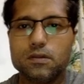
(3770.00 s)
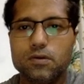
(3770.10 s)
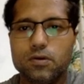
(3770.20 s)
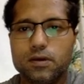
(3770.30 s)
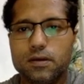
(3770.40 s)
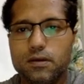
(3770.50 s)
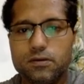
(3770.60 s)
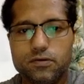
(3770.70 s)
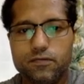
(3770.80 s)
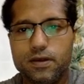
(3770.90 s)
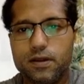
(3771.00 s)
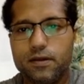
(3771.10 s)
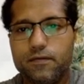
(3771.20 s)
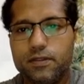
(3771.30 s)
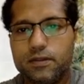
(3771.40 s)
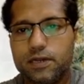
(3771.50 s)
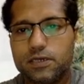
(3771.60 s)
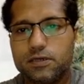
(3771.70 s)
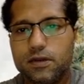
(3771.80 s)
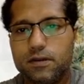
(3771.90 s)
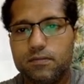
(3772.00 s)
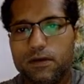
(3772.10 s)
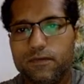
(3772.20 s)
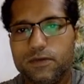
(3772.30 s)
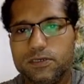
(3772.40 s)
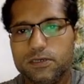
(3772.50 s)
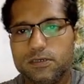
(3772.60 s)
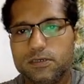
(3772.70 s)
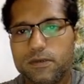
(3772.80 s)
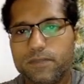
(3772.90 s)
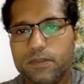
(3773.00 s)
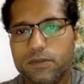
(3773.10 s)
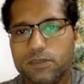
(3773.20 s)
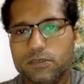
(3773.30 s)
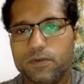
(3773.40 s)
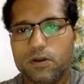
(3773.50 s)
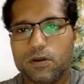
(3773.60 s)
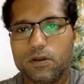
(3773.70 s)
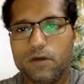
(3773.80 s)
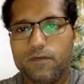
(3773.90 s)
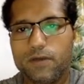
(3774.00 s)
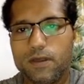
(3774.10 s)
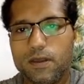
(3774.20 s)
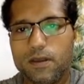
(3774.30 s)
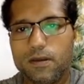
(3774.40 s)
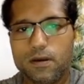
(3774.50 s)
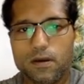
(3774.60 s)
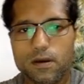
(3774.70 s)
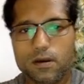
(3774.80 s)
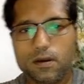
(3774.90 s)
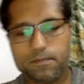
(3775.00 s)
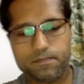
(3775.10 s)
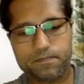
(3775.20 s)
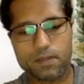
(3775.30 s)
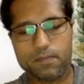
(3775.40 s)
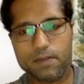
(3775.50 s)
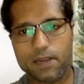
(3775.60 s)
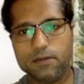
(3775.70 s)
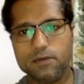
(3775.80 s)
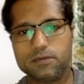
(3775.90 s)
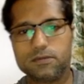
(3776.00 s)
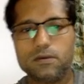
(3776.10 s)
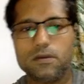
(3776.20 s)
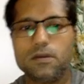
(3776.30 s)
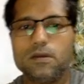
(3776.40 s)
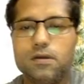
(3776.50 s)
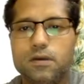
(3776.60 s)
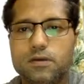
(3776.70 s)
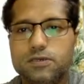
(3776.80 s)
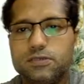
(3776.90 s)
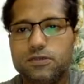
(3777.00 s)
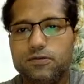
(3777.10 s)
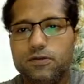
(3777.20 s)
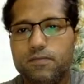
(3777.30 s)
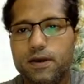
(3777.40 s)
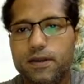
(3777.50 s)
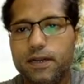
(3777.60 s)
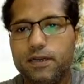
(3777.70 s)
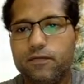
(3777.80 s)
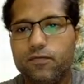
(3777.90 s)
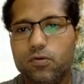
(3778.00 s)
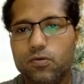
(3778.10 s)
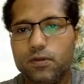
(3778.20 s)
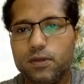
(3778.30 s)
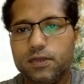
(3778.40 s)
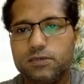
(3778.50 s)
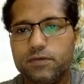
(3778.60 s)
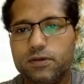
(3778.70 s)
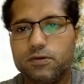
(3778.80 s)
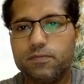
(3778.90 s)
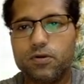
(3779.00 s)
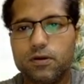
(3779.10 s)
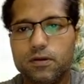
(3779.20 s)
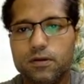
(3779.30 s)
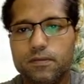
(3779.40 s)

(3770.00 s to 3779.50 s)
okay, so we are given the rational number which is the reciprocal of minus 63 by 84, its reciprocal.